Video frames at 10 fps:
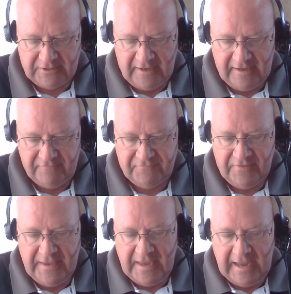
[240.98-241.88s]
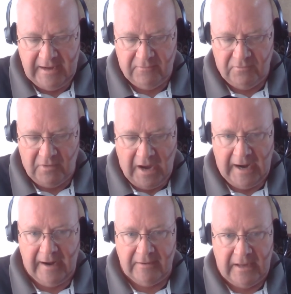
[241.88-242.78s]
life, and
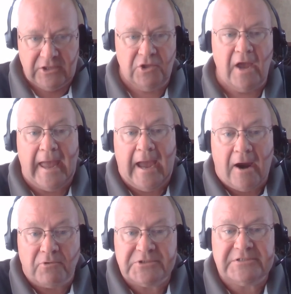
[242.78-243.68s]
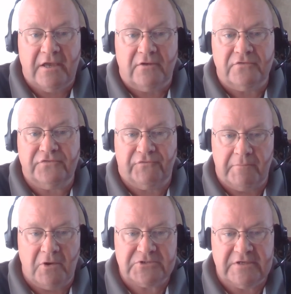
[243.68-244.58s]
our ourselves, for
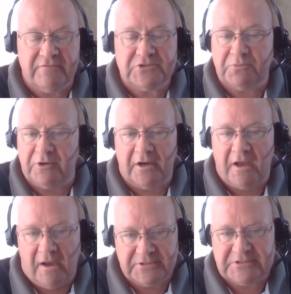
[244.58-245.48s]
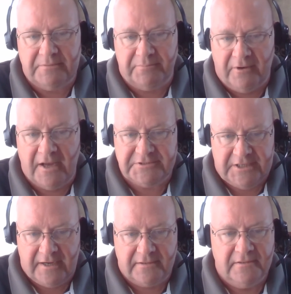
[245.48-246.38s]
most of us, we're a constant
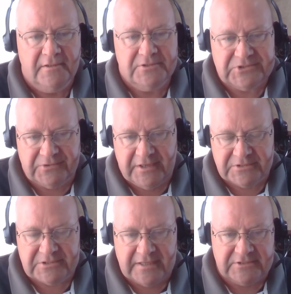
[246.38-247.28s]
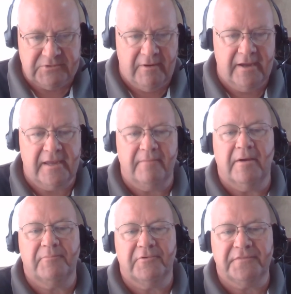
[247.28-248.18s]
project. So hence that's why I came
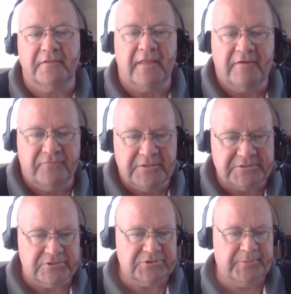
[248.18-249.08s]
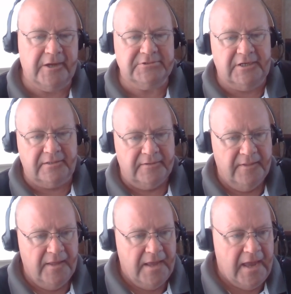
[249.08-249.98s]
up with the Life Research Project.
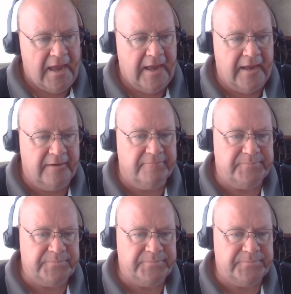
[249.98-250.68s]
And